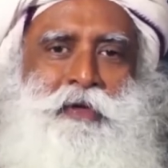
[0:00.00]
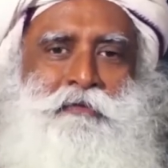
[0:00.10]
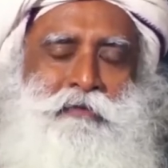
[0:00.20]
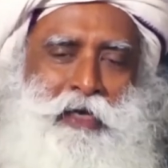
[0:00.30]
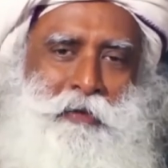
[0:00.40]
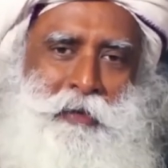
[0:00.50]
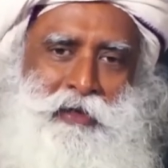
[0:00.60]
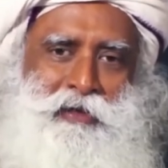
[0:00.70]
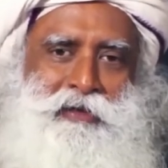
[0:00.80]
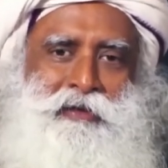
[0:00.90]
from the
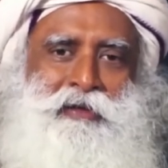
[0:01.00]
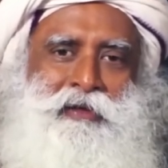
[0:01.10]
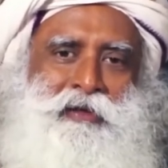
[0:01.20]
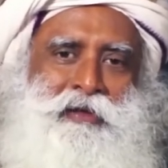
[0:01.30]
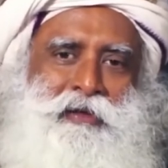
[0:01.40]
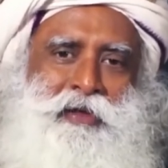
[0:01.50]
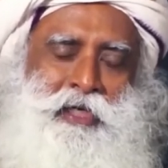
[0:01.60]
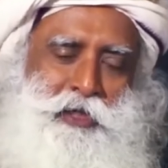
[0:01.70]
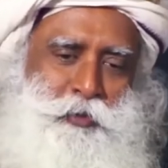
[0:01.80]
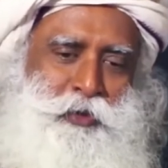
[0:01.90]
fundamental
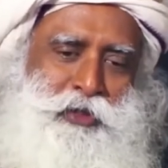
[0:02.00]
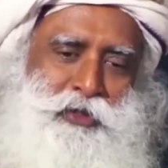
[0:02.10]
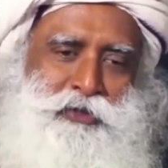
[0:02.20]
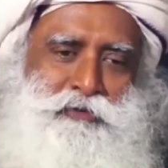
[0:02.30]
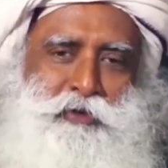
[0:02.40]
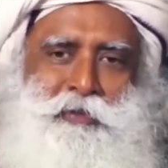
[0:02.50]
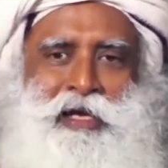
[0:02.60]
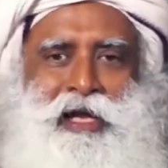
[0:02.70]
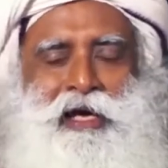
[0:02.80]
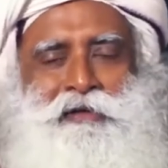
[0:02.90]
experience of
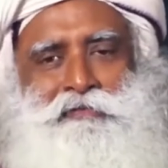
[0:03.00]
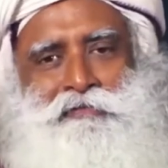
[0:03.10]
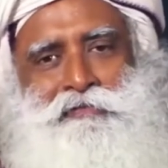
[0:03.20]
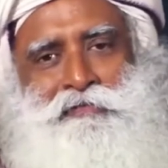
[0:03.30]
human life.